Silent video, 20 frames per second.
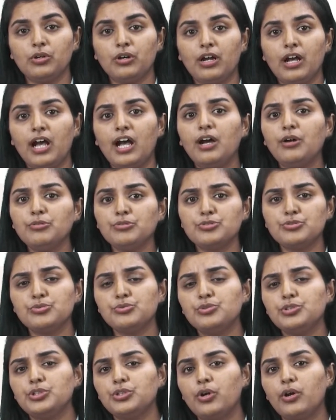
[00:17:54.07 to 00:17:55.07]
how
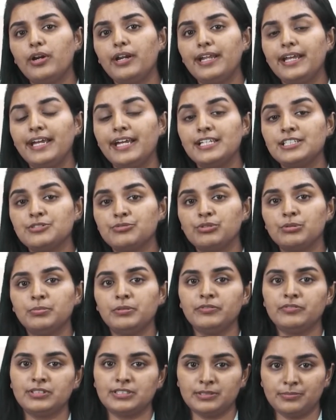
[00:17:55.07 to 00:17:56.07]
do your ads will
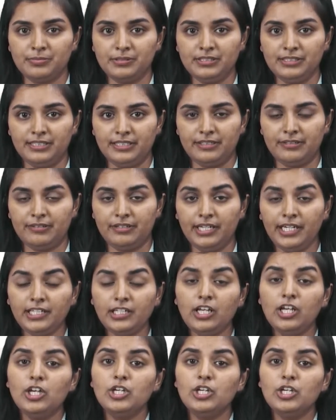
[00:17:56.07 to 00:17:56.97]
be visible there, right?